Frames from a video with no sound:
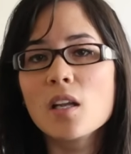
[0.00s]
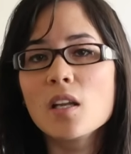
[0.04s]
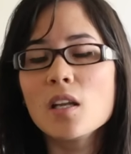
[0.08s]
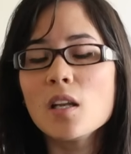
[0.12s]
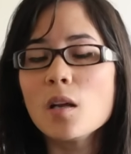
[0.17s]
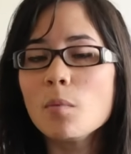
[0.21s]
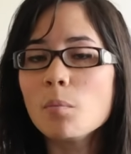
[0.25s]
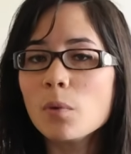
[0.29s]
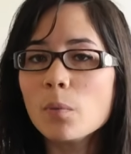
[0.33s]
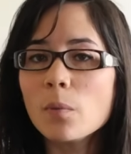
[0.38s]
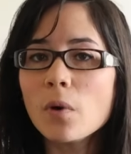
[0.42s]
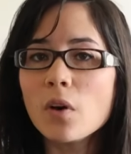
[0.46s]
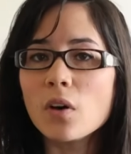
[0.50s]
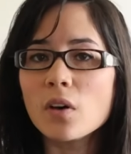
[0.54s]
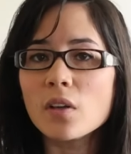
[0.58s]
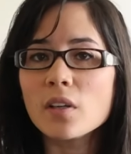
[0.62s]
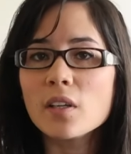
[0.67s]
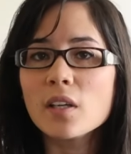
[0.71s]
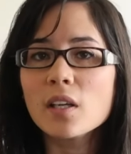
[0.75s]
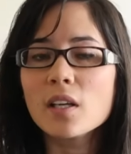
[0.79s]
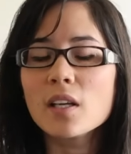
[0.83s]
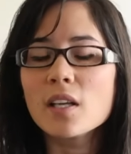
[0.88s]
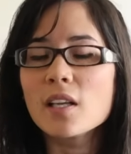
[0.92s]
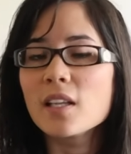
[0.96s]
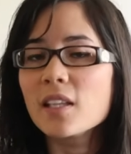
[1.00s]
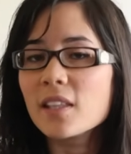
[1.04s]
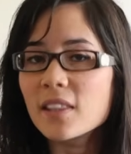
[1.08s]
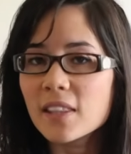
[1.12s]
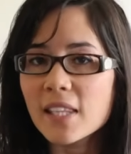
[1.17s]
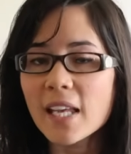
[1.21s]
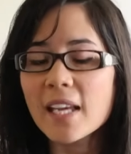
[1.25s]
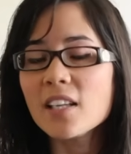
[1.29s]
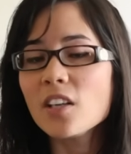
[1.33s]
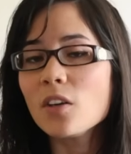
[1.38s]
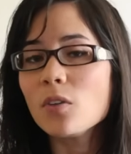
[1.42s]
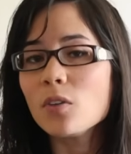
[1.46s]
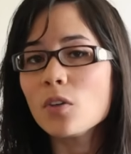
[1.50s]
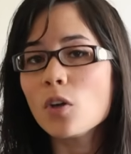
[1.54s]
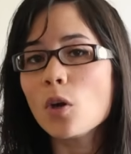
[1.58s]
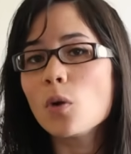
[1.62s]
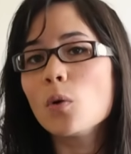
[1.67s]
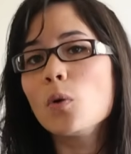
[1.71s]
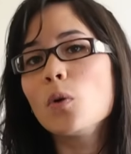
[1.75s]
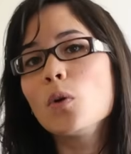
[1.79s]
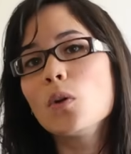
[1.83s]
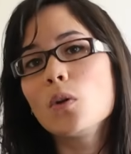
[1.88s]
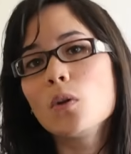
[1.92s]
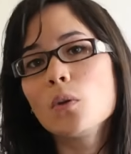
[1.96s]
Number one, they don't
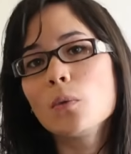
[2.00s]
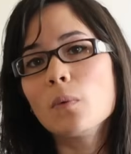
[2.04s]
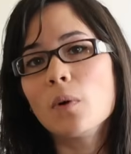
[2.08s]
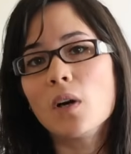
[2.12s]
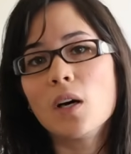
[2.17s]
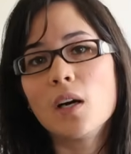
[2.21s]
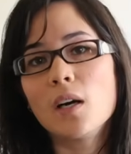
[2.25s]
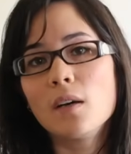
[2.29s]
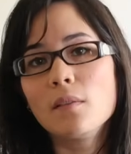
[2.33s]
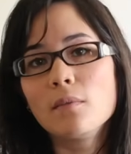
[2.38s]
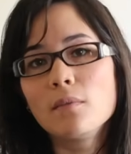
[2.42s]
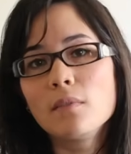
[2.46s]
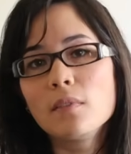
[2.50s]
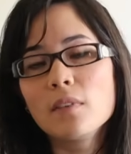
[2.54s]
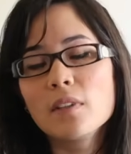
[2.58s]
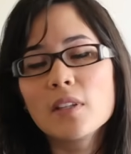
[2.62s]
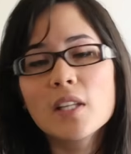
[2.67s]
know who you are.